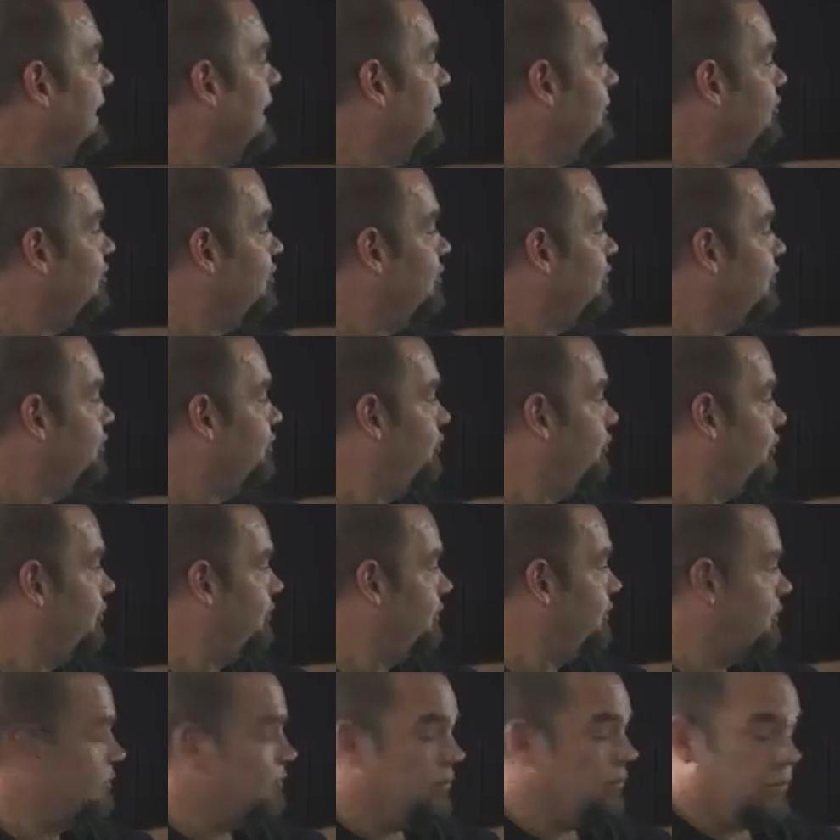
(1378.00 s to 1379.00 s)
images,
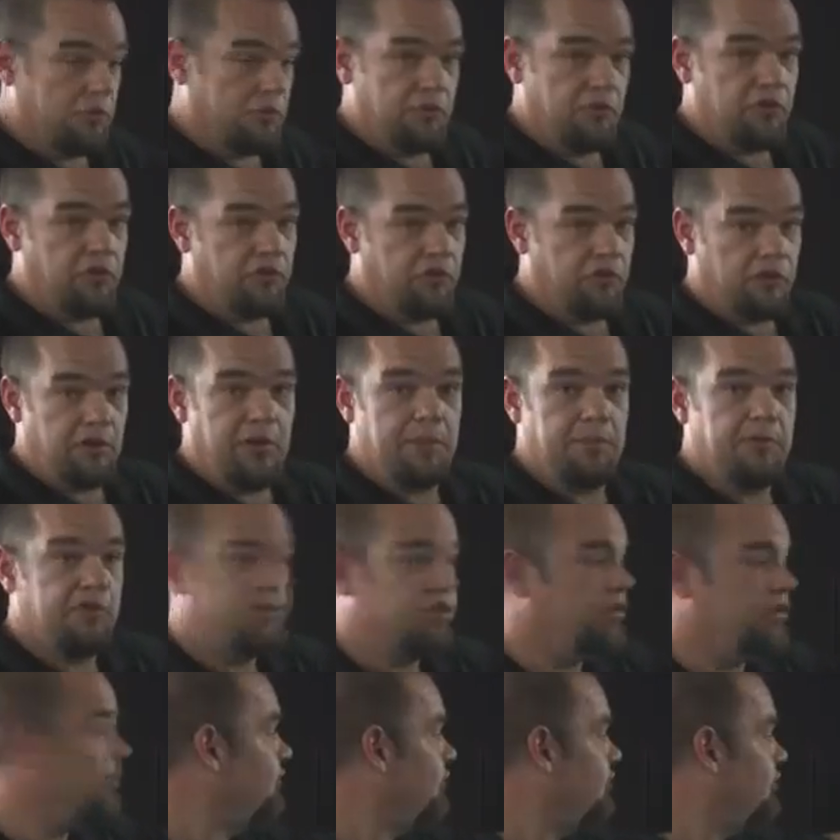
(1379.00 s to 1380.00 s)
just
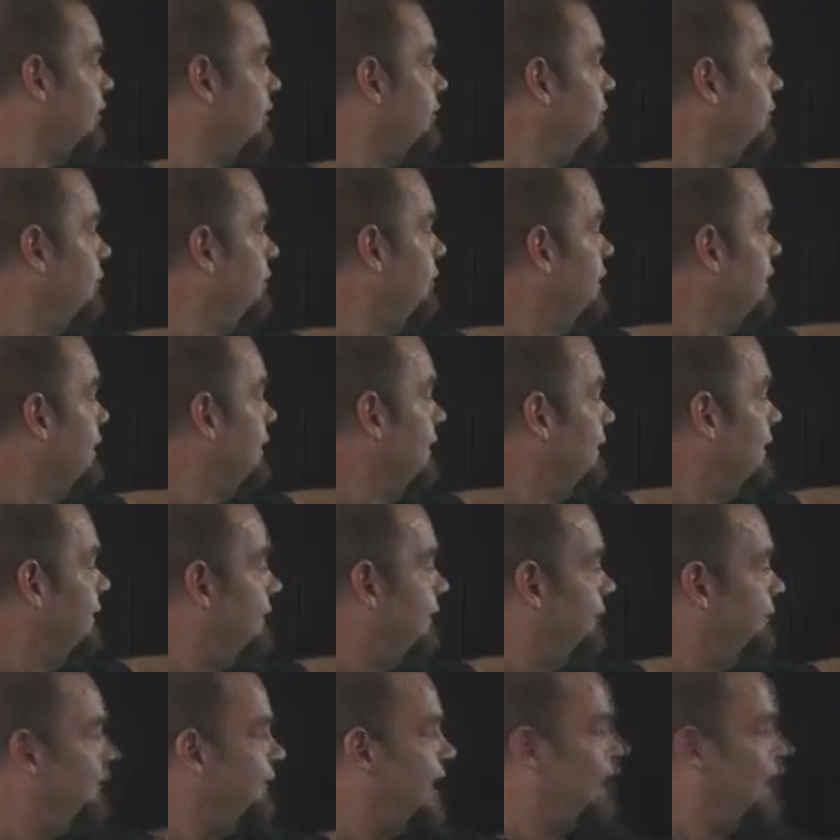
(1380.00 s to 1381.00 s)
images in general,
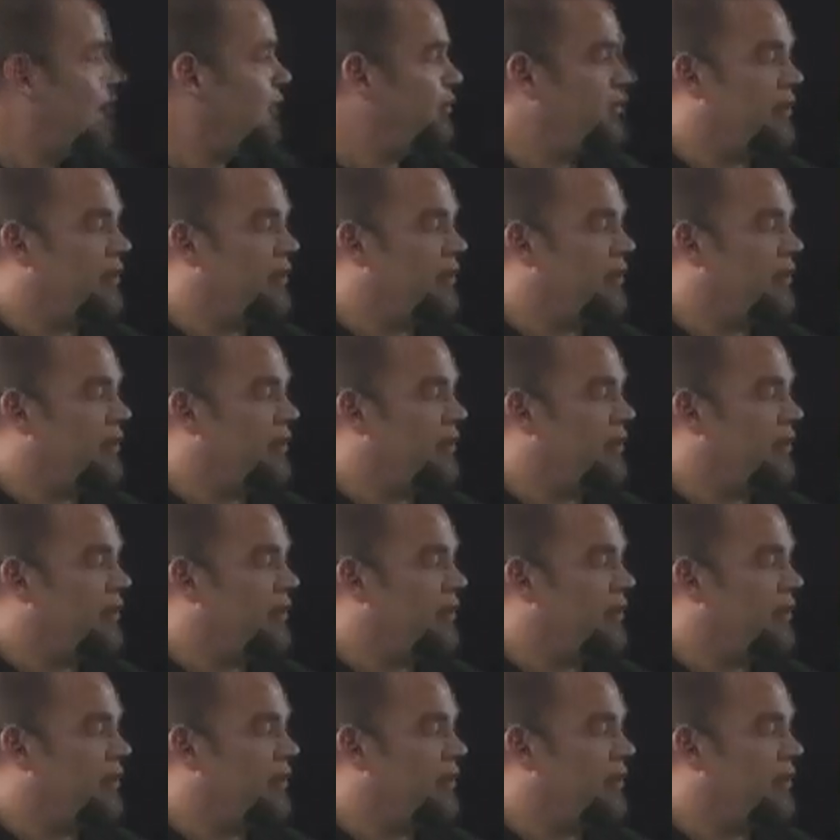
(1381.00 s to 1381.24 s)
the file